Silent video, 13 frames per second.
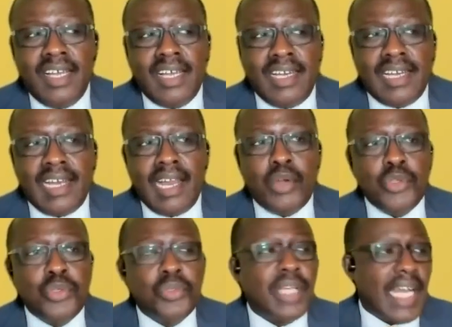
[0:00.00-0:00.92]
and allow
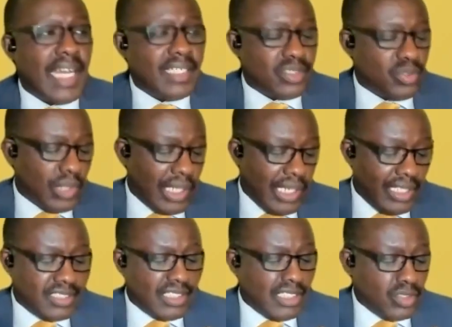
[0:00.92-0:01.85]
you guys who are
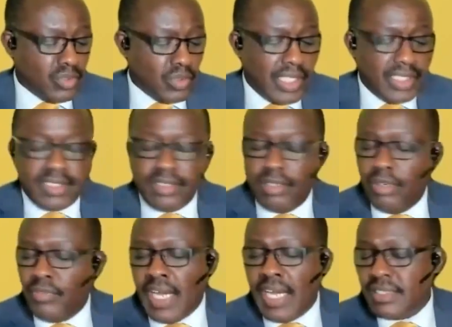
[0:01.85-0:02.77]
listening to us the
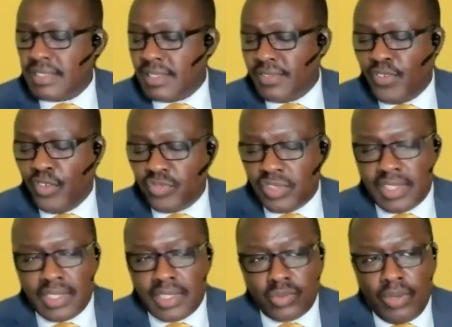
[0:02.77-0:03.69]
over 150
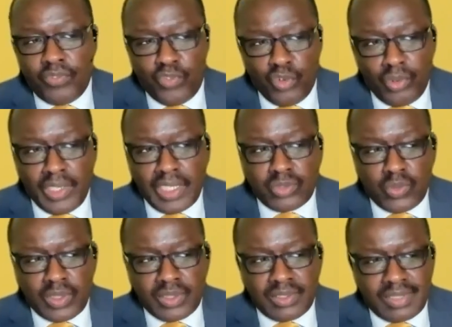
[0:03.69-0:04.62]
that were following at
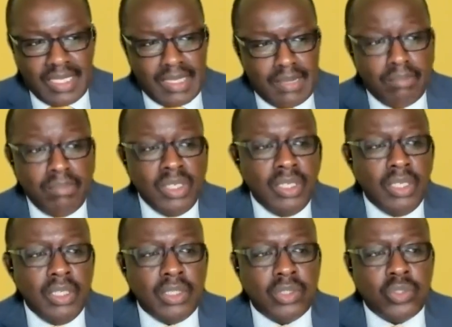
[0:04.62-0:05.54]
one time
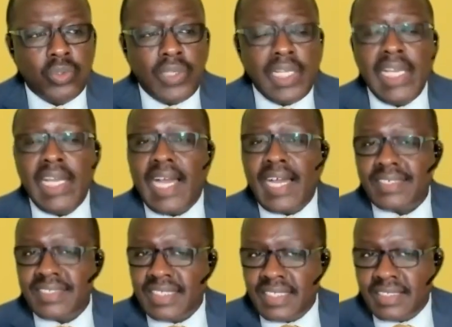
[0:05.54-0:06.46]
to really
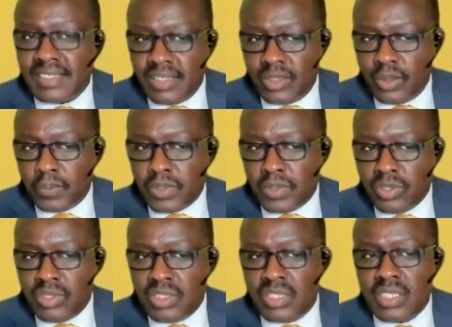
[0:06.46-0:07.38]
access these
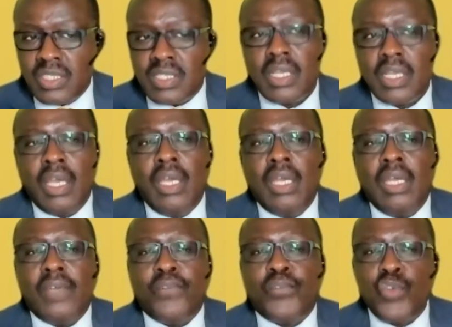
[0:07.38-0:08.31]
opportunities
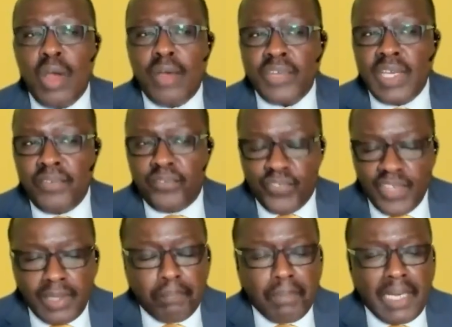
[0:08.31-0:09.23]
if you have any
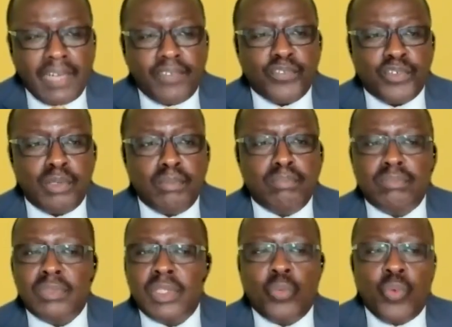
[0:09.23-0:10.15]
feedback
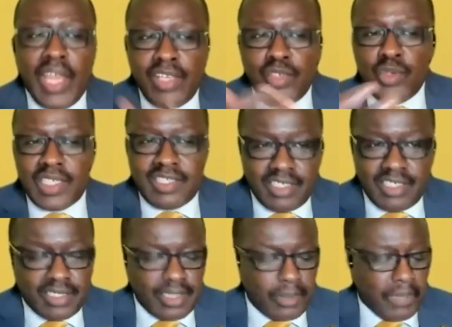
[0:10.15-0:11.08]
from the way you are
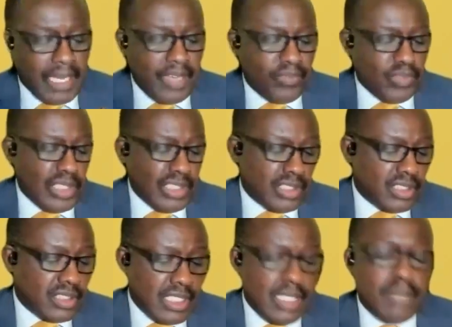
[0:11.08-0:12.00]
treated by
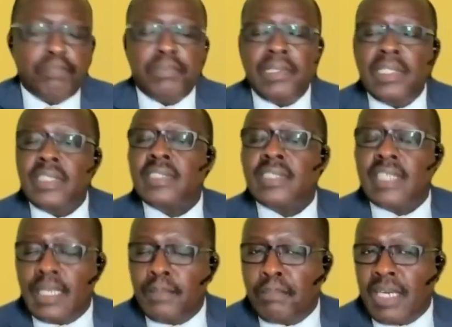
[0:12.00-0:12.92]
evelyne's team please
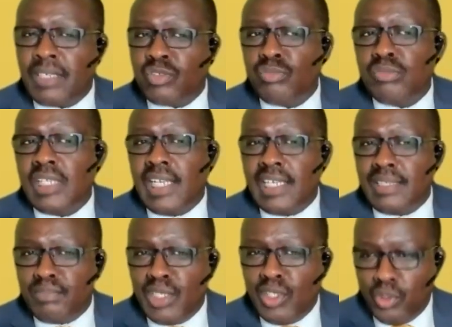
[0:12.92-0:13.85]
get back to me
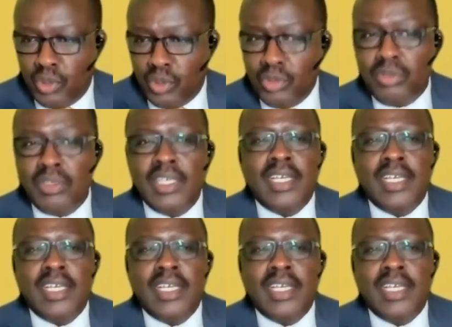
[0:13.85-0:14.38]
let me know